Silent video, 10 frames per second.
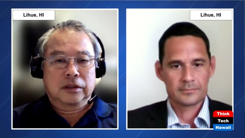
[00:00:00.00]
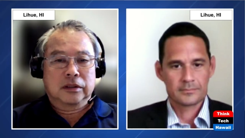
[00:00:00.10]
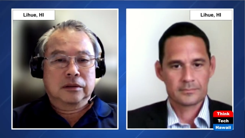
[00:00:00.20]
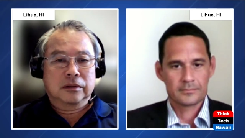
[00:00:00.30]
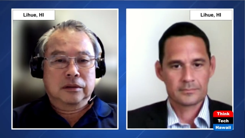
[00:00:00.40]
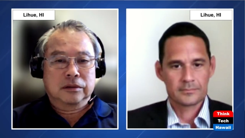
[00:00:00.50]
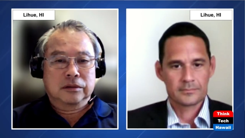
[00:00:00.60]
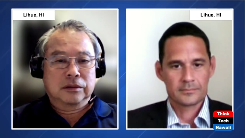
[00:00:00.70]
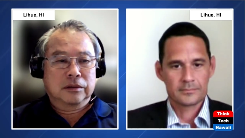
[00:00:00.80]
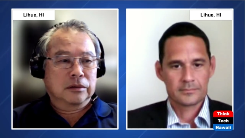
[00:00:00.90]
Speaker 1: aunt is
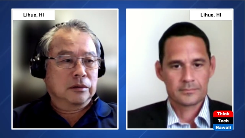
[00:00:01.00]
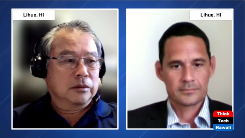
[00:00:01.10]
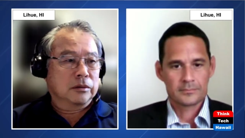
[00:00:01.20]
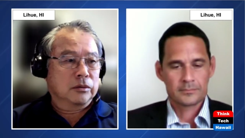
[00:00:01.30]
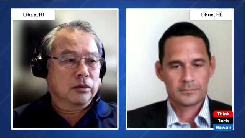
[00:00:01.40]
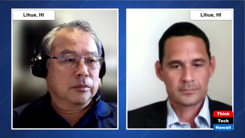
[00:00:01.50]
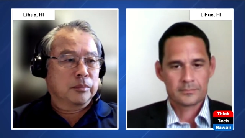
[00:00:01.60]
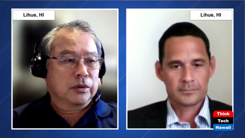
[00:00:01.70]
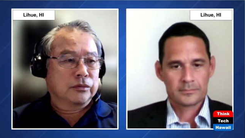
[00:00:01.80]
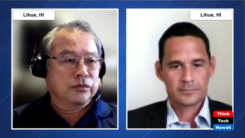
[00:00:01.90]
on the O H A
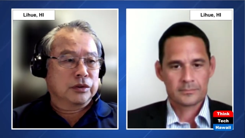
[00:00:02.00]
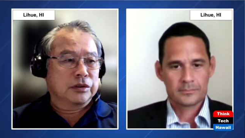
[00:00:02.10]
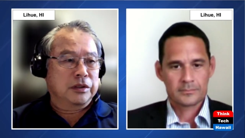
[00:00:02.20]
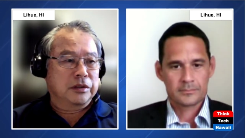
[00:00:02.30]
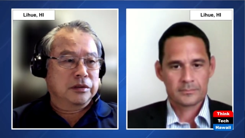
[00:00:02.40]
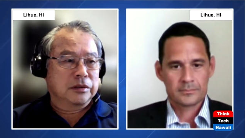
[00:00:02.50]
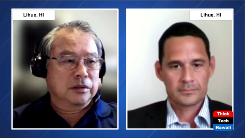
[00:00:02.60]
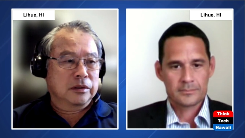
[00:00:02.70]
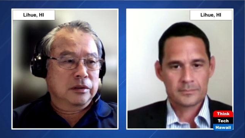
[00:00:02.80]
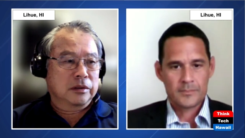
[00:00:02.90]
Board of Trustees.
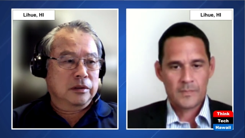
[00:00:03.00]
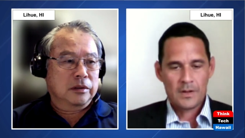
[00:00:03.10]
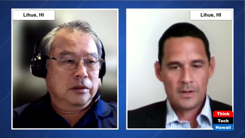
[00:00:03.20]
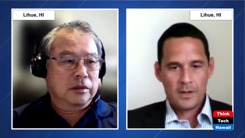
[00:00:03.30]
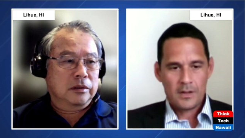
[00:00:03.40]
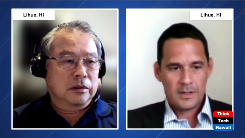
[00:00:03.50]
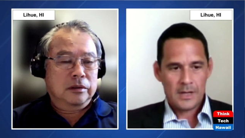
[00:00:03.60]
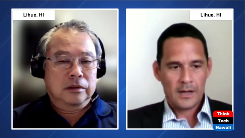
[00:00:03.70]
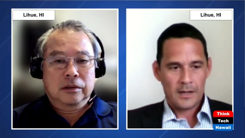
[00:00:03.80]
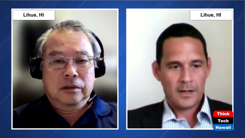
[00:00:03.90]

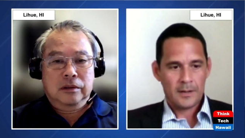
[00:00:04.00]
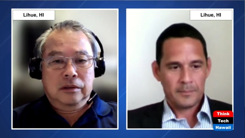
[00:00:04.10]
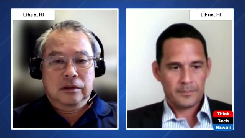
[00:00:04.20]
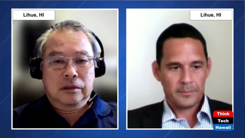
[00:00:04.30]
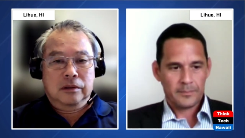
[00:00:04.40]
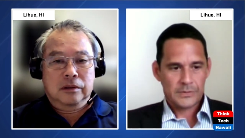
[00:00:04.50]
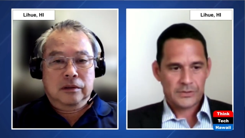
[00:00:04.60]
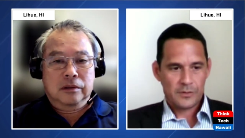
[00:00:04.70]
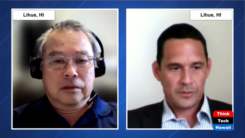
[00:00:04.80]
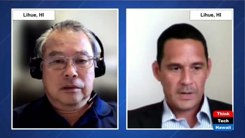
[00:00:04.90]
Speaker 2: Yeah, um,
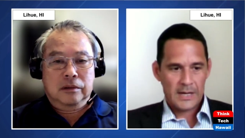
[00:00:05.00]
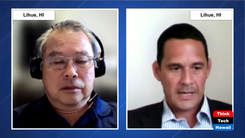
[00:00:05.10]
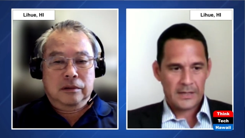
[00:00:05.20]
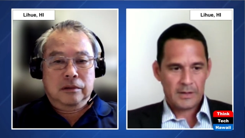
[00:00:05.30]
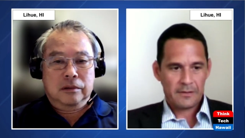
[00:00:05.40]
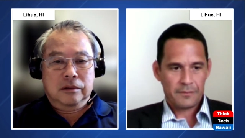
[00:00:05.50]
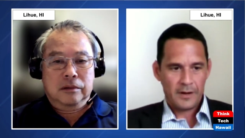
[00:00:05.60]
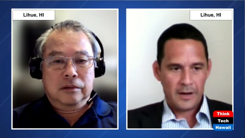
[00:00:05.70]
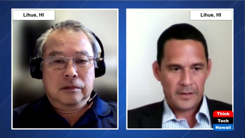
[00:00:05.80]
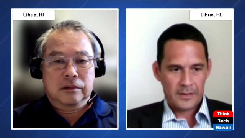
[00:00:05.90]
so my
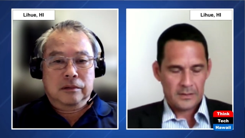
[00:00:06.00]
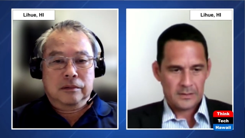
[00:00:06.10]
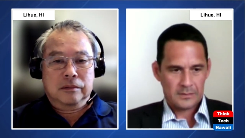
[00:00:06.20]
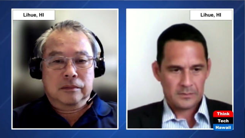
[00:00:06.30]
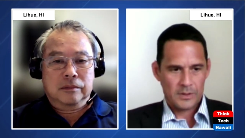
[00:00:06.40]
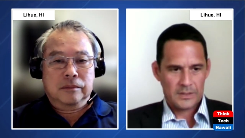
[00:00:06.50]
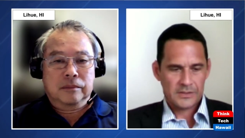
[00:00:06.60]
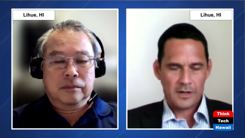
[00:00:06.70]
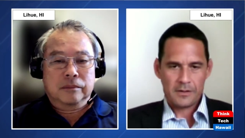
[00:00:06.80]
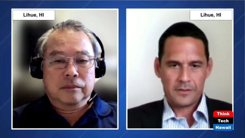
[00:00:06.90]
grandfather was
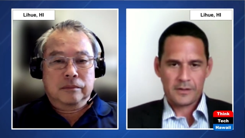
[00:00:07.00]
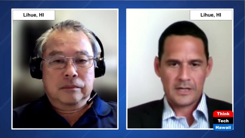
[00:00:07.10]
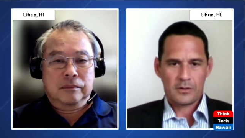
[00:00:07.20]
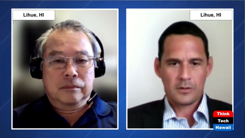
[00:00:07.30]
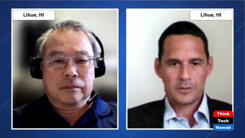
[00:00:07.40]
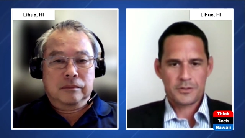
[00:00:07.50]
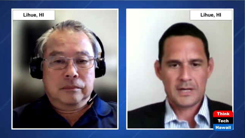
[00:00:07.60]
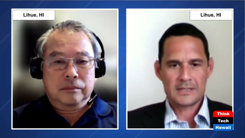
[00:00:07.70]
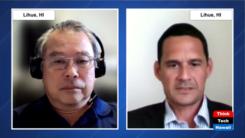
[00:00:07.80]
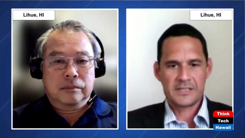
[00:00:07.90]
Arthur Kaukohu
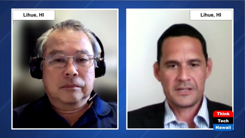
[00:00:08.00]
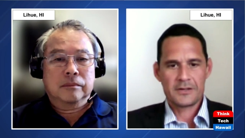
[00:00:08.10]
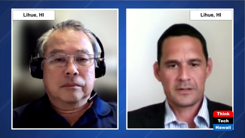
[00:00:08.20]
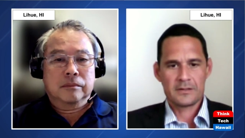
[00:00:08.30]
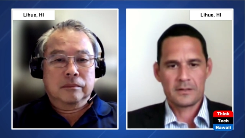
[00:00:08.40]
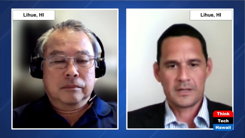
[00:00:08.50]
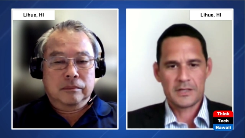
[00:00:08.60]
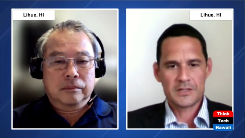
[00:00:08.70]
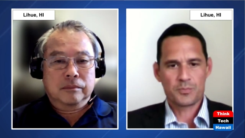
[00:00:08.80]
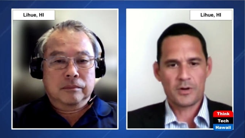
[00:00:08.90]
Trask Senior
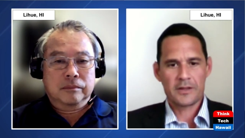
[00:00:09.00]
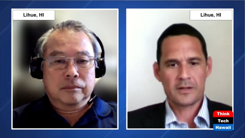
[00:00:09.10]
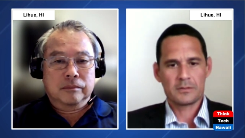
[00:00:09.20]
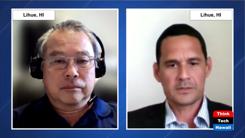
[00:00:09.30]
His brother